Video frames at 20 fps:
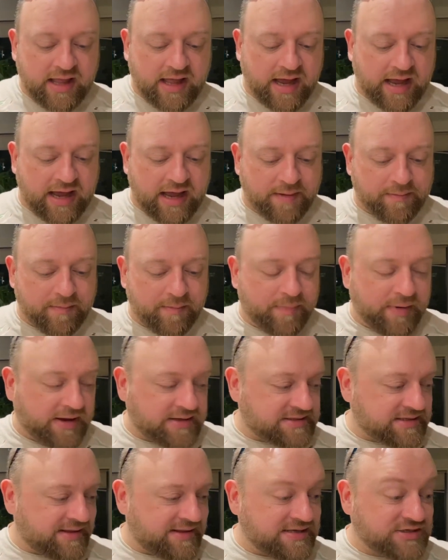Um,
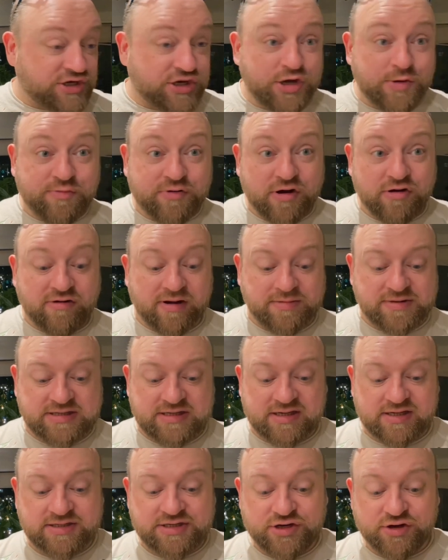but there's a new program
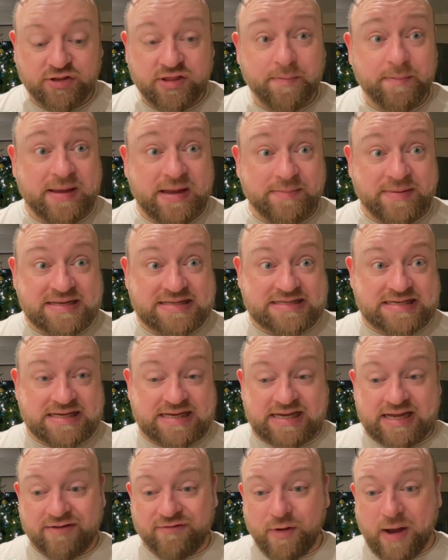started on the
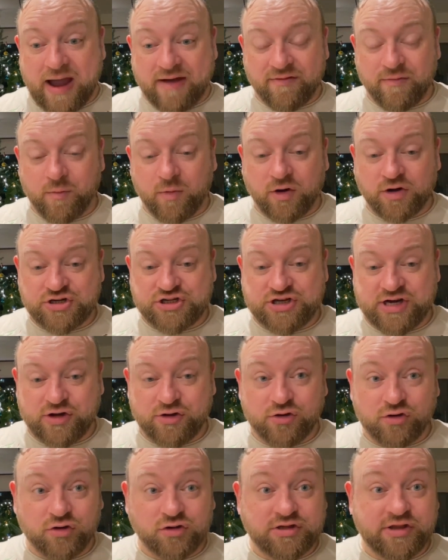BBC, if you haven't watched it,
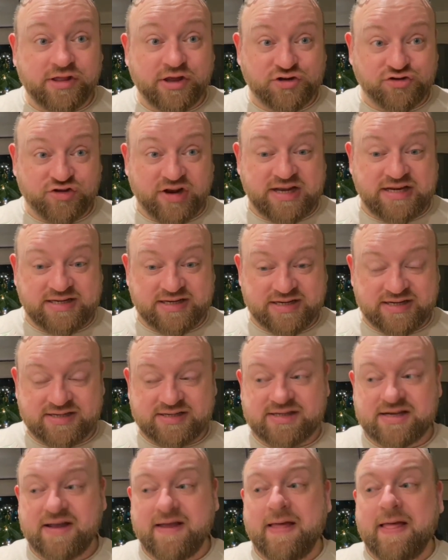called The
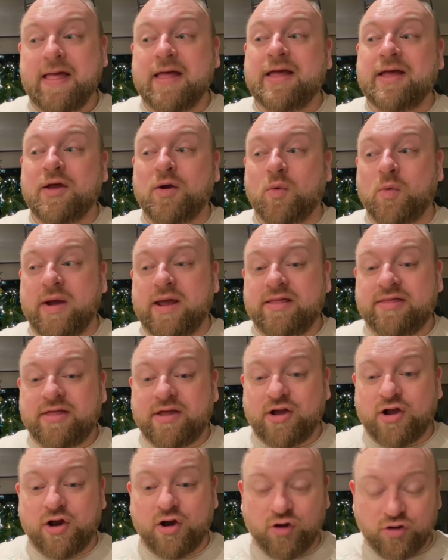Traitors
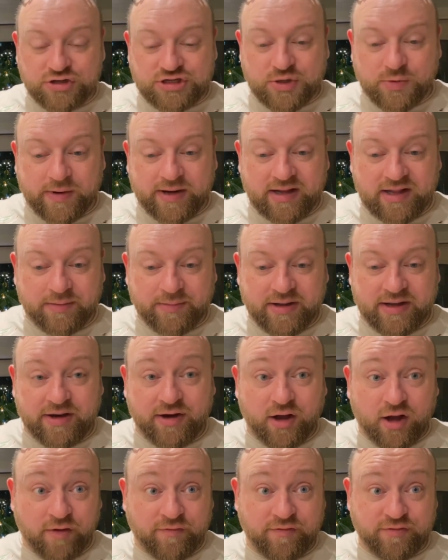with Claudia
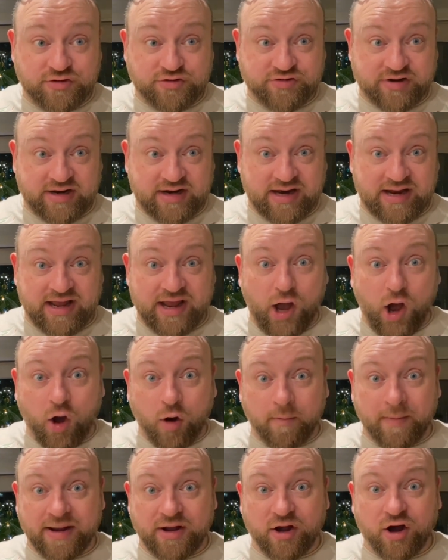Winkleman off of Strictly.
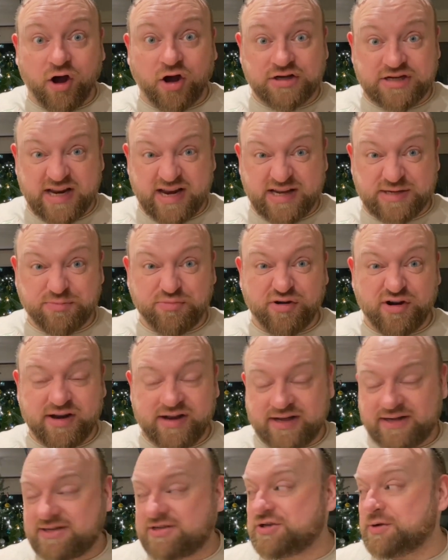Oh my God, it is
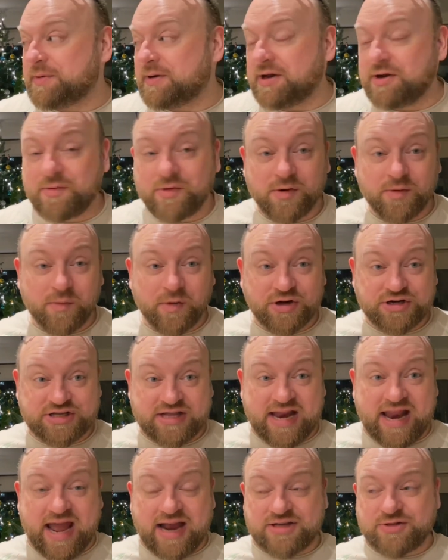brilliant. So we're going to go and watch
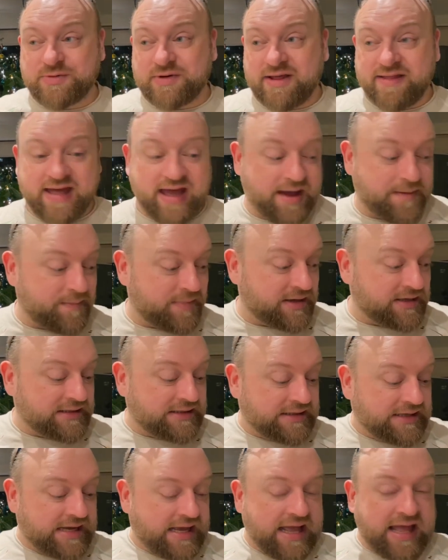the next one of them.
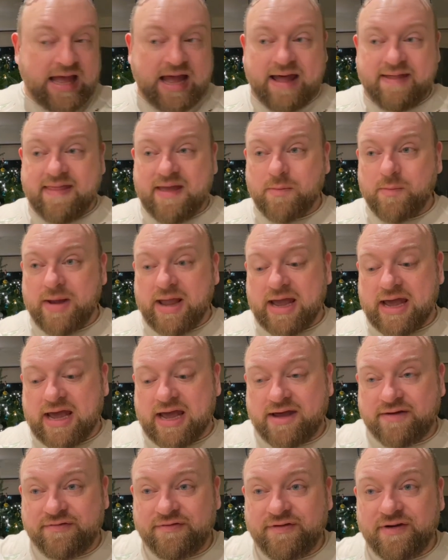And then we
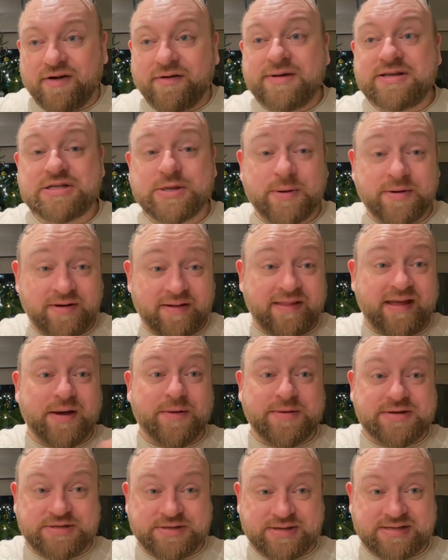have, oh, he's going on that
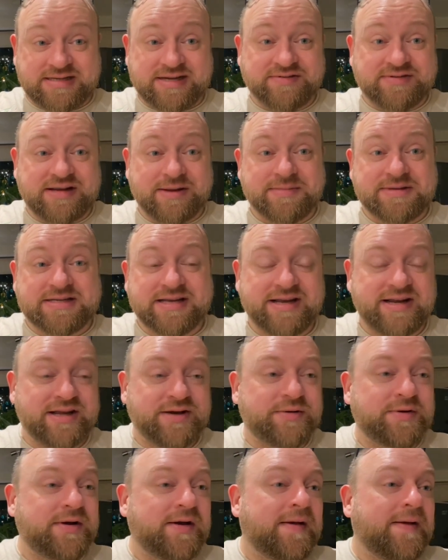way. She doesn't have to come and say
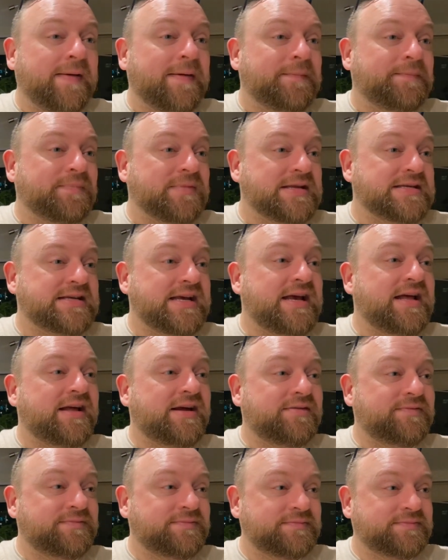hello. Say
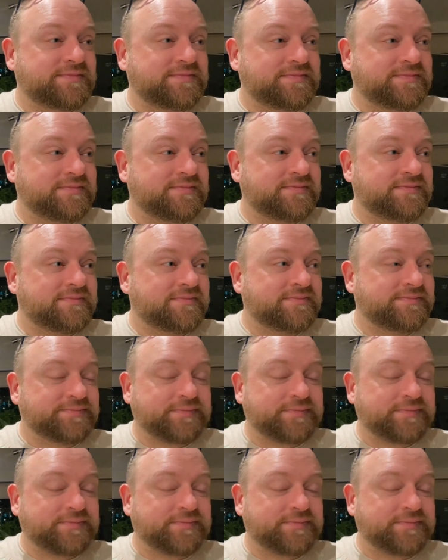hello. Hi.